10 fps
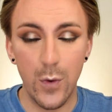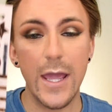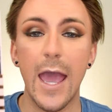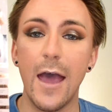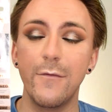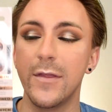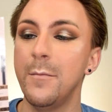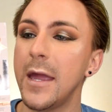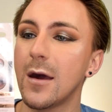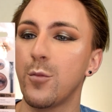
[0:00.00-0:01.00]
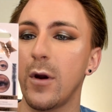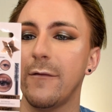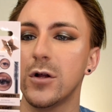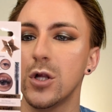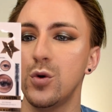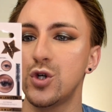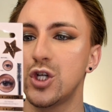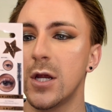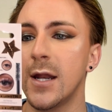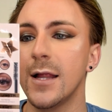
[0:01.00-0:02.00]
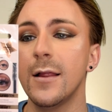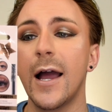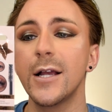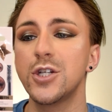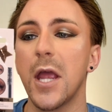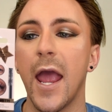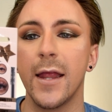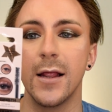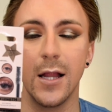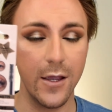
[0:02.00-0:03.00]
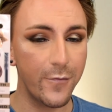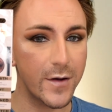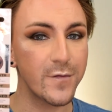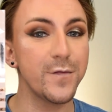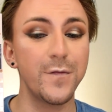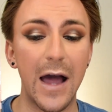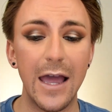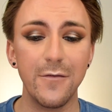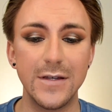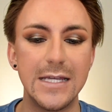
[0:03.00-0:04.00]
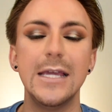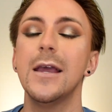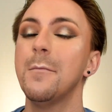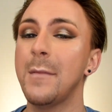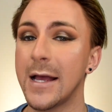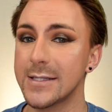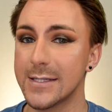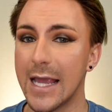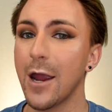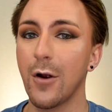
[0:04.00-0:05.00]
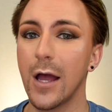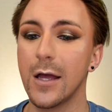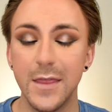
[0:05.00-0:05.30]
We have the Makeup Revolution Lash and Lift 5D Mascara.